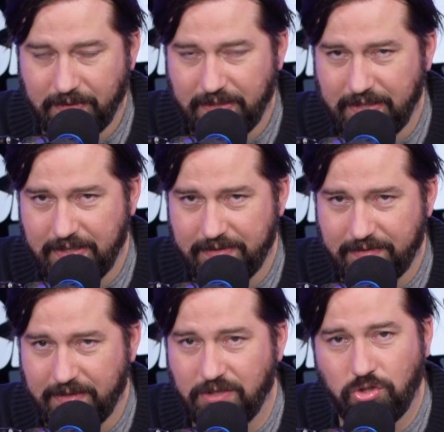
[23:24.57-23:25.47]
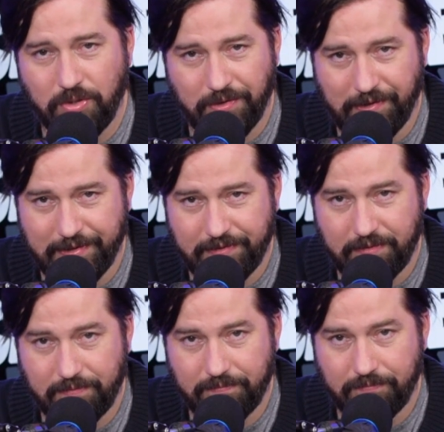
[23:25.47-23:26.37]
is a
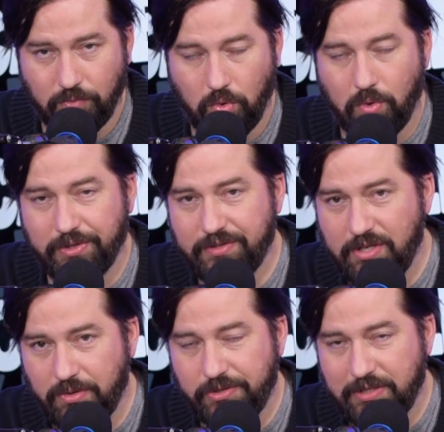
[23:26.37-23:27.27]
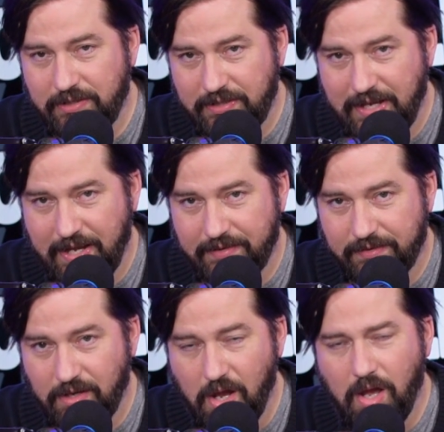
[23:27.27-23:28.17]
journalist, or so she
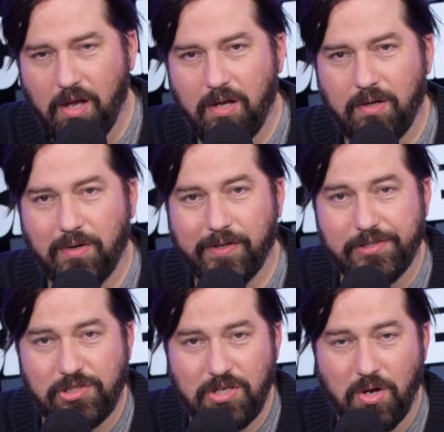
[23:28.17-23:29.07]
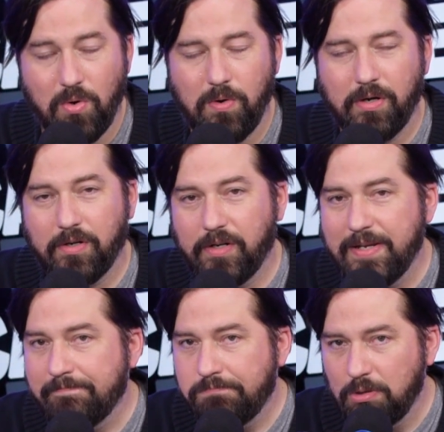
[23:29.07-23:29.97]
says, or so her
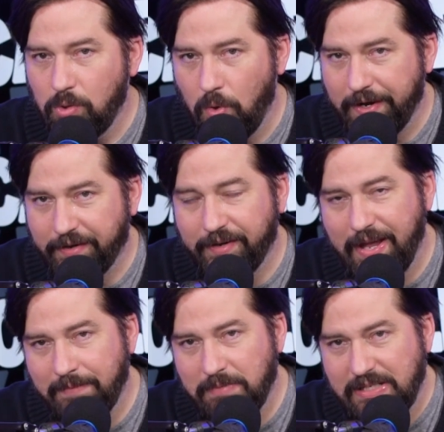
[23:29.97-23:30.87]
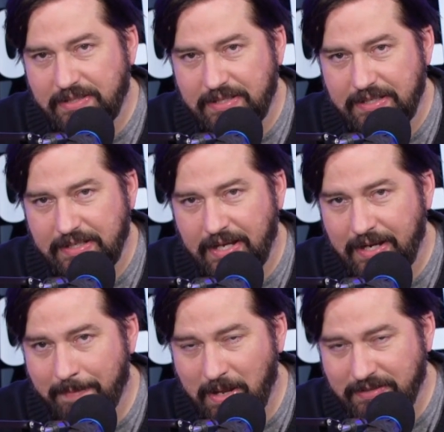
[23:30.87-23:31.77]
employer, NBC and
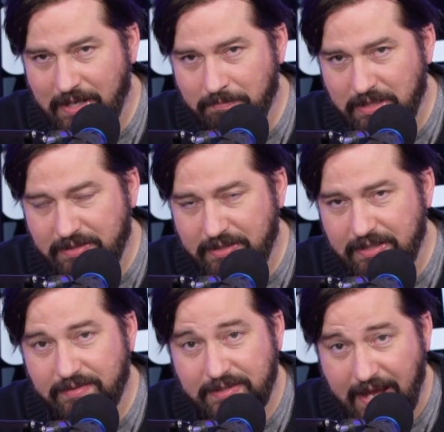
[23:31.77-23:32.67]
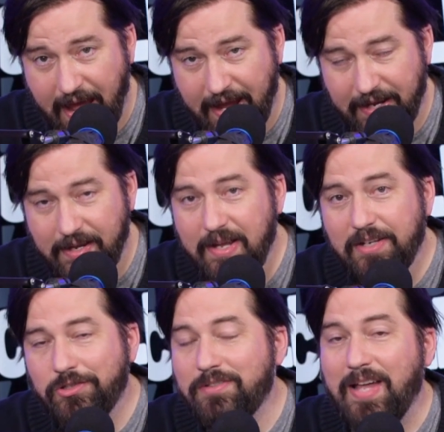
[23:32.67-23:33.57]
MSNBC, say.
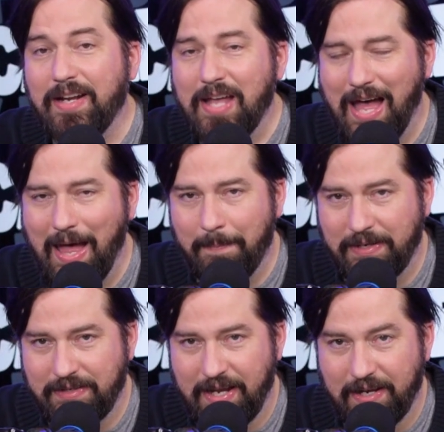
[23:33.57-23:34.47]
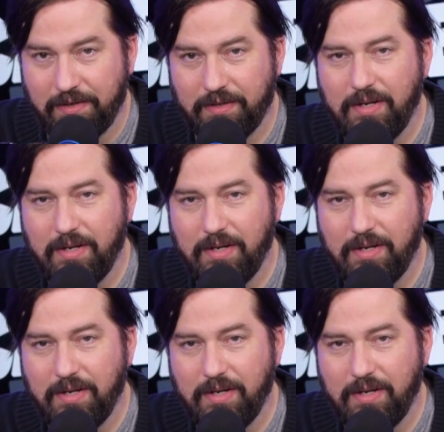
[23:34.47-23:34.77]
She's not a commentator.